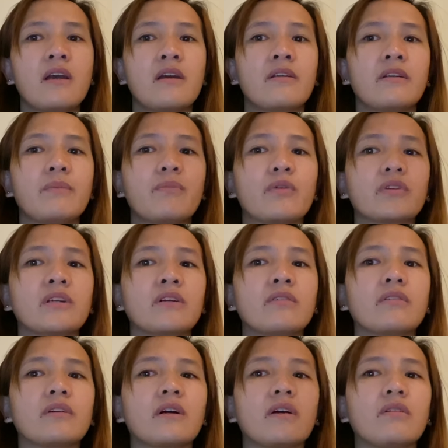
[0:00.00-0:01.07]
reporting
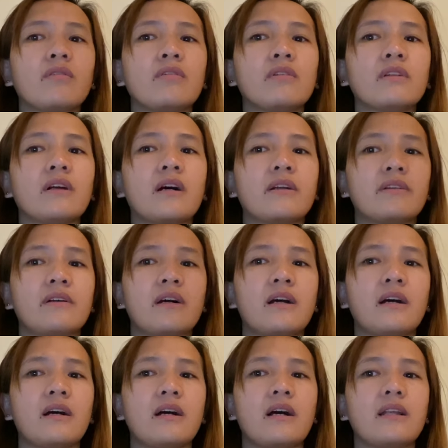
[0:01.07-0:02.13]
all our
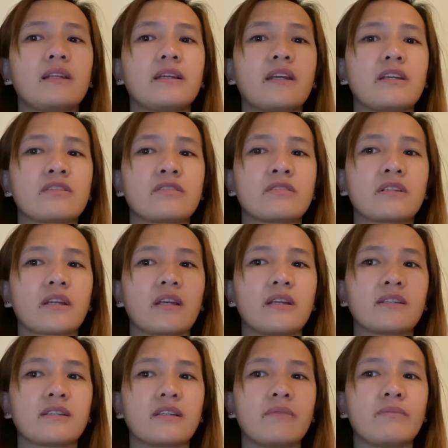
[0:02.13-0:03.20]
allegations
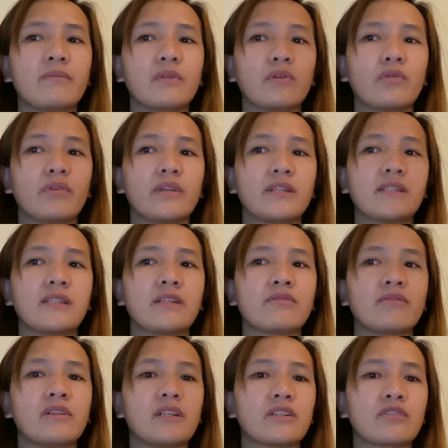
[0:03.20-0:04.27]
against employees
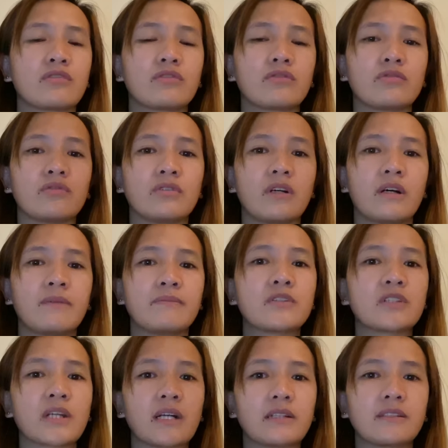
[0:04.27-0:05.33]
in relation to
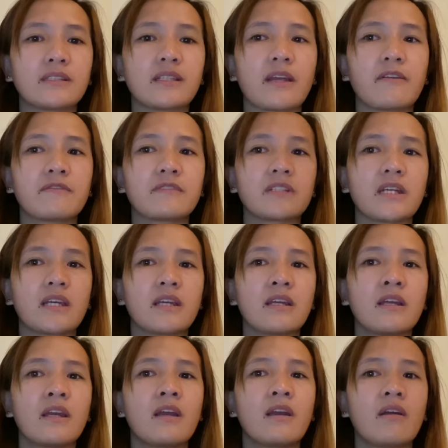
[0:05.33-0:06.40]
child
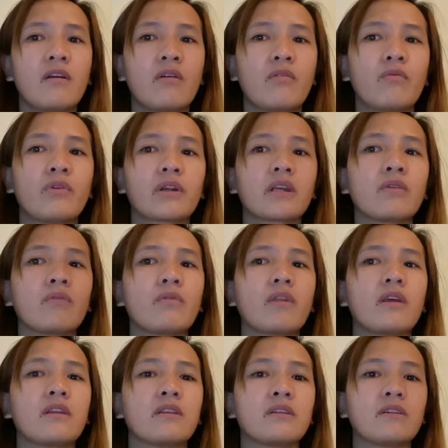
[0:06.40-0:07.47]
safety, working
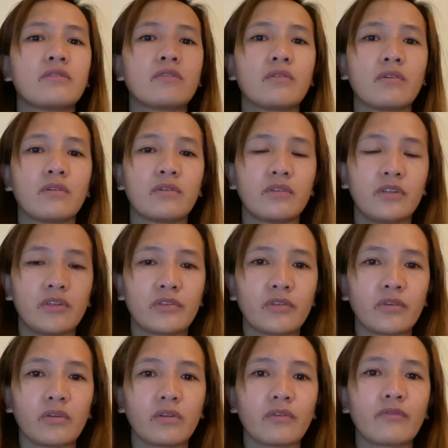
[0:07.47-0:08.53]
within your
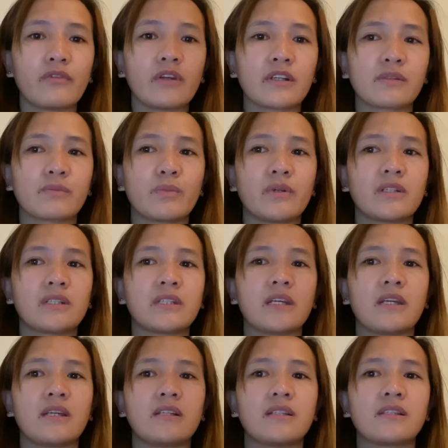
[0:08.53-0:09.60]
role of
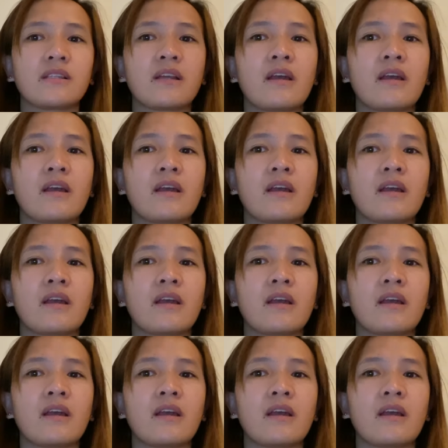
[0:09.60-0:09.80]
expertise,